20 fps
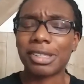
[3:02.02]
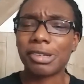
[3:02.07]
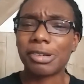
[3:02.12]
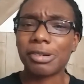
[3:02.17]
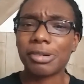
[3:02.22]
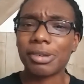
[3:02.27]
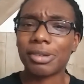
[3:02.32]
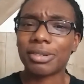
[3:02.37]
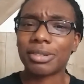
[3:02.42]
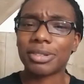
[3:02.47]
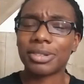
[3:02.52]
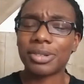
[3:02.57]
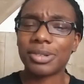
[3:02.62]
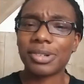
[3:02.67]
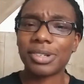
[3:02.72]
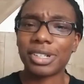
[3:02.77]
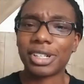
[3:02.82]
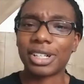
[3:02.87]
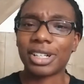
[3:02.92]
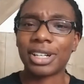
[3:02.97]
little
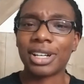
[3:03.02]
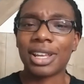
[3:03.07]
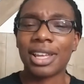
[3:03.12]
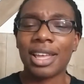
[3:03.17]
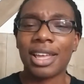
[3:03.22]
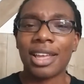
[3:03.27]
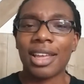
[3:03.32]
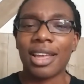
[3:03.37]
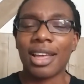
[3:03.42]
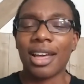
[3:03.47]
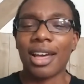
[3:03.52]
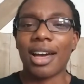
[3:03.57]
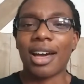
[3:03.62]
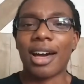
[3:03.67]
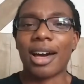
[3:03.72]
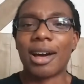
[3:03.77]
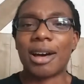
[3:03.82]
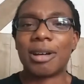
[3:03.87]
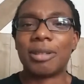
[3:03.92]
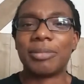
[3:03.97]
corner,
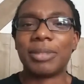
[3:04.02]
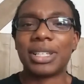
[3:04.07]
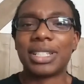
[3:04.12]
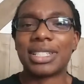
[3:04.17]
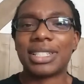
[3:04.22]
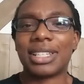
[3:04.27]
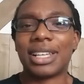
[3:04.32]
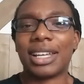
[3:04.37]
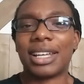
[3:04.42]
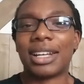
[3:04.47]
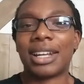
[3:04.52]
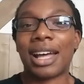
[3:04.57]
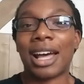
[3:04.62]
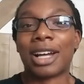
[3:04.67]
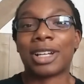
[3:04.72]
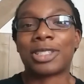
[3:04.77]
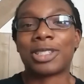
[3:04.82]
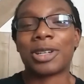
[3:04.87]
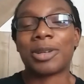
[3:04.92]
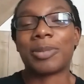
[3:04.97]
um, it
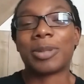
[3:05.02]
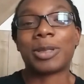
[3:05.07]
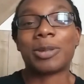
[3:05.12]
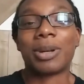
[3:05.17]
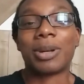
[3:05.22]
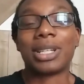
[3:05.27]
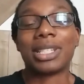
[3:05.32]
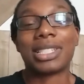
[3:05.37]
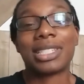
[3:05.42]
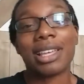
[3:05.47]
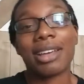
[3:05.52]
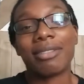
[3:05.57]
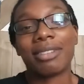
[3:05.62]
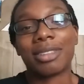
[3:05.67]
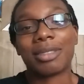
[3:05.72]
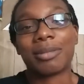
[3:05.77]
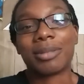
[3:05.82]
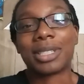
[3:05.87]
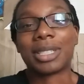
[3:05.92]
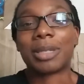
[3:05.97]
said October
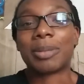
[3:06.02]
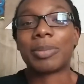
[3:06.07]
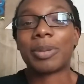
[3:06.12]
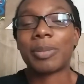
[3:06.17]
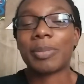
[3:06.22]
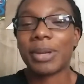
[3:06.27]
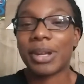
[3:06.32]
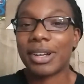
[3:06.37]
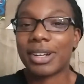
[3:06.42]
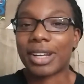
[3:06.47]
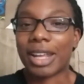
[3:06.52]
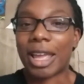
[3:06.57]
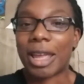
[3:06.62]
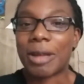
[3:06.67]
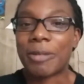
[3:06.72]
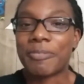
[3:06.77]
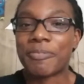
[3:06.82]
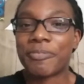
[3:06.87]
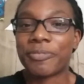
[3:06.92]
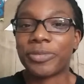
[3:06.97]
27th was the premiere
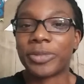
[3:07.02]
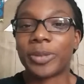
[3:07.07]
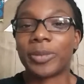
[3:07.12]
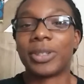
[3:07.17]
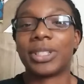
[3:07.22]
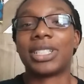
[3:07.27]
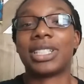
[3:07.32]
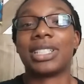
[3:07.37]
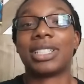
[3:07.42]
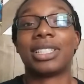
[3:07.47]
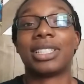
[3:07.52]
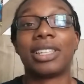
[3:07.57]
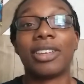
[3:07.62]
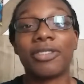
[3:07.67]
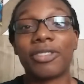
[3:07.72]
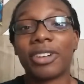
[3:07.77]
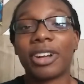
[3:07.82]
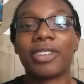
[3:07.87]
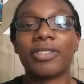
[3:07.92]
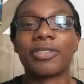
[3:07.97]
date, which
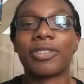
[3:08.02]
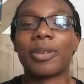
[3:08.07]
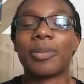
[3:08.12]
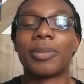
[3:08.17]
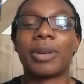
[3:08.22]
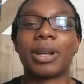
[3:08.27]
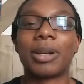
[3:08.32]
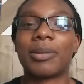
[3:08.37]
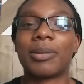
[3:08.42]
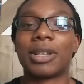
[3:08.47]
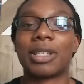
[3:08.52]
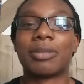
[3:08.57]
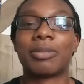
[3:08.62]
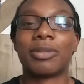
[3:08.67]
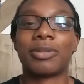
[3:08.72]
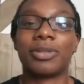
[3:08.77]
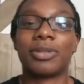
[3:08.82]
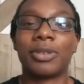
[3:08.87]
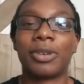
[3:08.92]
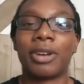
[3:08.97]
is different from what it
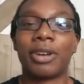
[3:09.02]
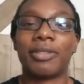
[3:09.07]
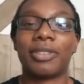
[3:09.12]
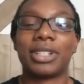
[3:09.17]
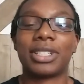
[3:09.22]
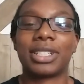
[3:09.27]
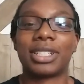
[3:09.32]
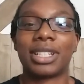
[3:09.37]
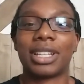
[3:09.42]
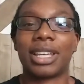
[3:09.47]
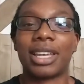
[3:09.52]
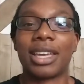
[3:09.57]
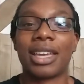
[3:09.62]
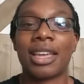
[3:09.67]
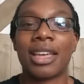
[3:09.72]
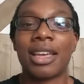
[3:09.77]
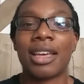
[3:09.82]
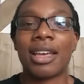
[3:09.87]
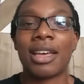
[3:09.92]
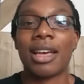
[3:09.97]
was before.
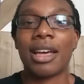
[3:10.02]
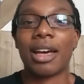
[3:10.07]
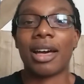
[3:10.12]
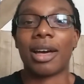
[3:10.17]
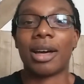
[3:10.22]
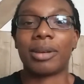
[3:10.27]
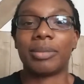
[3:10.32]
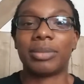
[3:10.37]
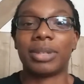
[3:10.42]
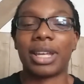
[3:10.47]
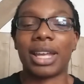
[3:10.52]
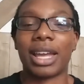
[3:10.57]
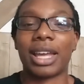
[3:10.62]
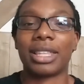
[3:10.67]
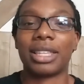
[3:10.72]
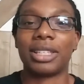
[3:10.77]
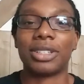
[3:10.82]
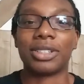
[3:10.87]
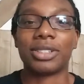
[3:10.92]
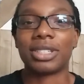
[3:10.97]
Originally, um, when
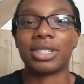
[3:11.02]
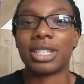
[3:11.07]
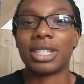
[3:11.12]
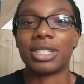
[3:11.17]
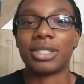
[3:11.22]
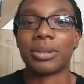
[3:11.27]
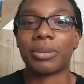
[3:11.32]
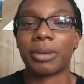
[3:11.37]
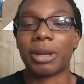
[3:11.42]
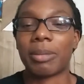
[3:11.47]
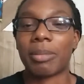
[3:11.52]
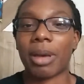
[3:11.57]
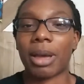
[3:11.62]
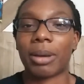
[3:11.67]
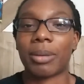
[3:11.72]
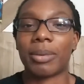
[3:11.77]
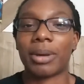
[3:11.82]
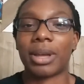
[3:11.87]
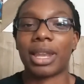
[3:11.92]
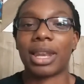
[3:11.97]
they had the little teaser
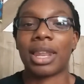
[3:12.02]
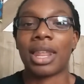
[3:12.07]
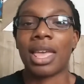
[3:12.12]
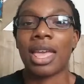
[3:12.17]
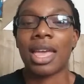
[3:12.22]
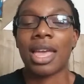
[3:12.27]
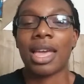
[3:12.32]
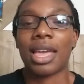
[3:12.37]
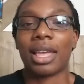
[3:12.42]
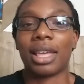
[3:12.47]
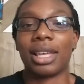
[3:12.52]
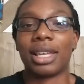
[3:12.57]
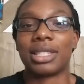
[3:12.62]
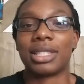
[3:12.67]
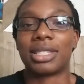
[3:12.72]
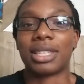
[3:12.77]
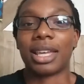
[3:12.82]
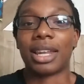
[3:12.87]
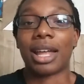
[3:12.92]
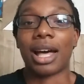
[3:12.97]
way back when,
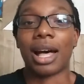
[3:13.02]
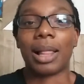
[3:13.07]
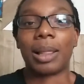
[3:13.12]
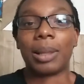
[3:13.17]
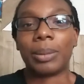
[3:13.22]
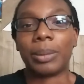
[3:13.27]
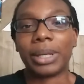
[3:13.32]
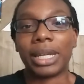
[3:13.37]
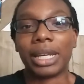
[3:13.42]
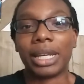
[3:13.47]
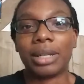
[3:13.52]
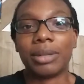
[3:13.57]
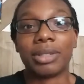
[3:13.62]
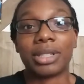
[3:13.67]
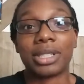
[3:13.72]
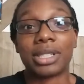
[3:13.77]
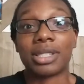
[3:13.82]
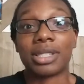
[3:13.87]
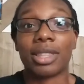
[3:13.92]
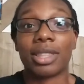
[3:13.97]
it said
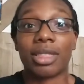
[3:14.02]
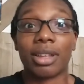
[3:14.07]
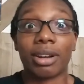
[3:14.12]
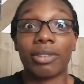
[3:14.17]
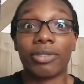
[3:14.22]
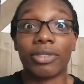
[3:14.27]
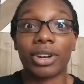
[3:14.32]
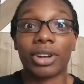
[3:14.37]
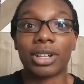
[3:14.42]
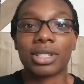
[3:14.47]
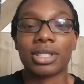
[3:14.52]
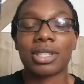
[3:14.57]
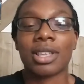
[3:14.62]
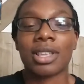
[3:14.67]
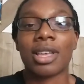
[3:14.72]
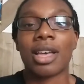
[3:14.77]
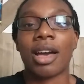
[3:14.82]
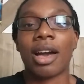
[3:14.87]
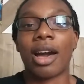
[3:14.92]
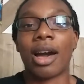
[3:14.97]
Halloween, which is the
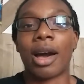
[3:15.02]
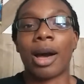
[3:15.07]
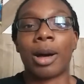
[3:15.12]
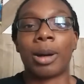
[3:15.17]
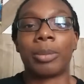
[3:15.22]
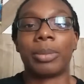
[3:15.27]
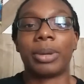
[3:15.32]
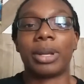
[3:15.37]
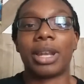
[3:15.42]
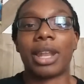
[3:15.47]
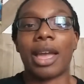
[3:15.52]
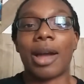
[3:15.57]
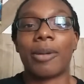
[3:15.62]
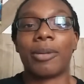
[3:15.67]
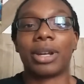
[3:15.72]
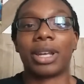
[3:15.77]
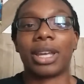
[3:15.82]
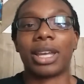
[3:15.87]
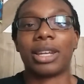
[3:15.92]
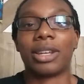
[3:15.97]
31st. Um, but
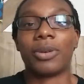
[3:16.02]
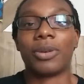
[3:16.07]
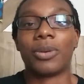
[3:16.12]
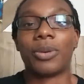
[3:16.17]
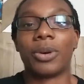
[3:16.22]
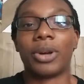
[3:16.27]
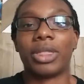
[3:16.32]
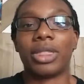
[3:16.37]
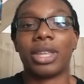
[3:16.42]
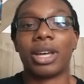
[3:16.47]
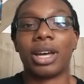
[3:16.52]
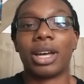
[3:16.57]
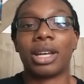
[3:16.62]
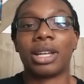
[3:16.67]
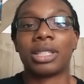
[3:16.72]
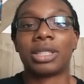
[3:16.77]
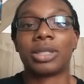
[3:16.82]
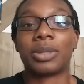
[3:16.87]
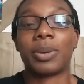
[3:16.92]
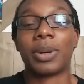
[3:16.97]
now we're getting it on
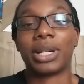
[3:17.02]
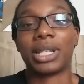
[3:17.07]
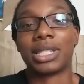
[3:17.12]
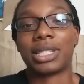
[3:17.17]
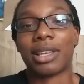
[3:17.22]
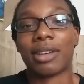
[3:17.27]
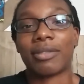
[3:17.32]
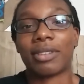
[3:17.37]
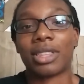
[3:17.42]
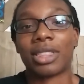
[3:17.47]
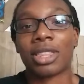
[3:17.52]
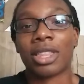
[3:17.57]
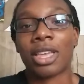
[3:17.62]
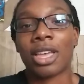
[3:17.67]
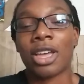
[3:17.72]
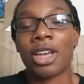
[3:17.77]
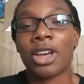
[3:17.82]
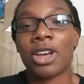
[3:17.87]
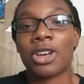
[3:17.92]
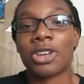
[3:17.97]
the
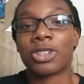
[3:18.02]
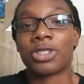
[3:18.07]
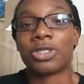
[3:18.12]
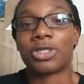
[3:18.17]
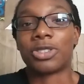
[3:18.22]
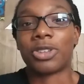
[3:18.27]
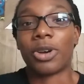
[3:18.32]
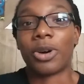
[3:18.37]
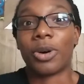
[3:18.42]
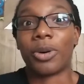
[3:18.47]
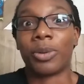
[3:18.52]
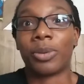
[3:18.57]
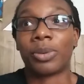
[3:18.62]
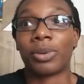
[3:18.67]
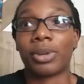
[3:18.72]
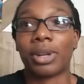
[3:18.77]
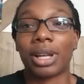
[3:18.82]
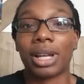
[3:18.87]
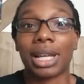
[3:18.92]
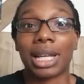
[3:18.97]
27th.
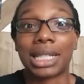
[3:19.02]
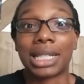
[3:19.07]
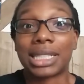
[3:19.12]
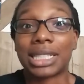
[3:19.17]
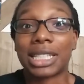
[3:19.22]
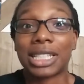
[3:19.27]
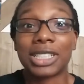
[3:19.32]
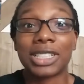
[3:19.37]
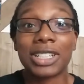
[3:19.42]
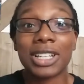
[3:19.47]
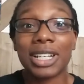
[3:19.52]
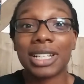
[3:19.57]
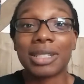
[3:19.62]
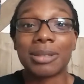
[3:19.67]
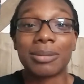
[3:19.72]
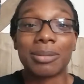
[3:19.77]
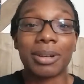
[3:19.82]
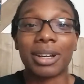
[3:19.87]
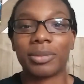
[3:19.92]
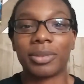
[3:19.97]
So I guess that's
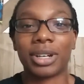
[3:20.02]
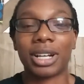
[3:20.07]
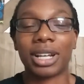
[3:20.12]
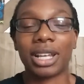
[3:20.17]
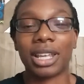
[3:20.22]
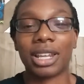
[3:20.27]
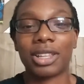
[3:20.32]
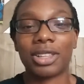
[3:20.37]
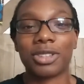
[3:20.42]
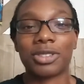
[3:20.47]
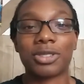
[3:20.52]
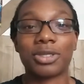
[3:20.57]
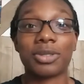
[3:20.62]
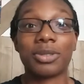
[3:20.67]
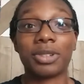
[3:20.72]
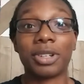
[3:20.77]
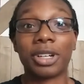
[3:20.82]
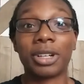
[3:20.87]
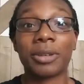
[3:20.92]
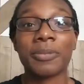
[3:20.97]
good because we're going to get a
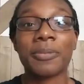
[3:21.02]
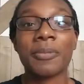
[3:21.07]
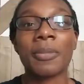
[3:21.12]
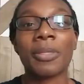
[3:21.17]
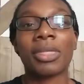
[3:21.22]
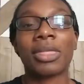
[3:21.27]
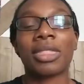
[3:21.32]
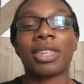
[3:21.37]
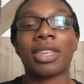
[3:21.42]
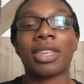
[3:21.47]
little sooner.